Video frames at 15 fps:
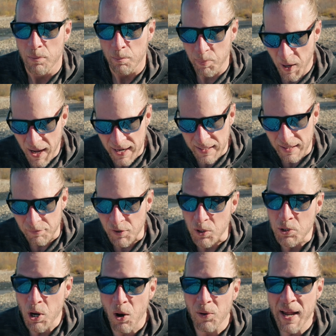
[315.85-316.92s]
But if
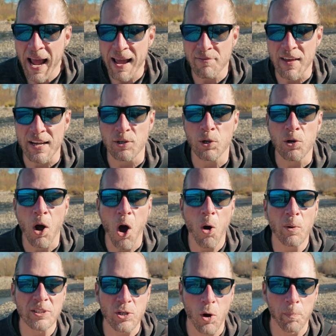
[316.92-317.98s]
you don't have that, you can
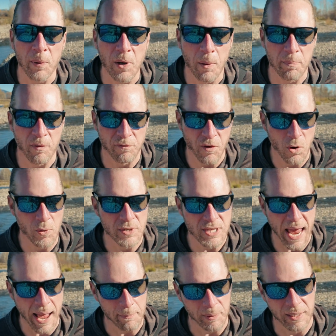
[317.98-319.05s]
always open up the
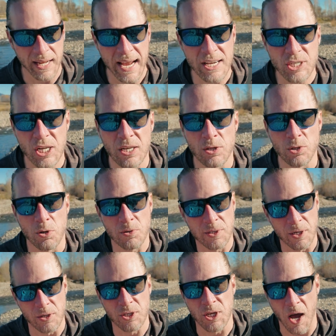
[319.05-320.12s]
phone's application and use
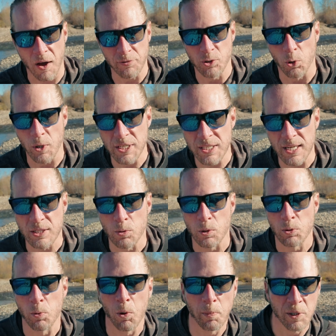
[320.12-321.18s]
their soft joysticks,
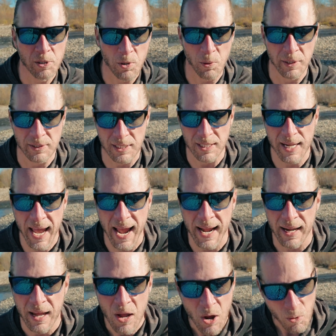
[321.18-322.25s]
which we'll be doing
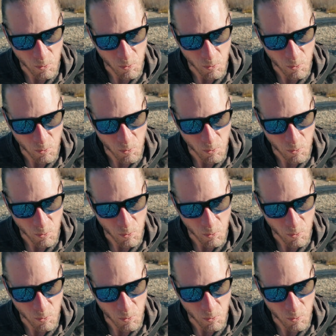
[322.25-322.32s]
today.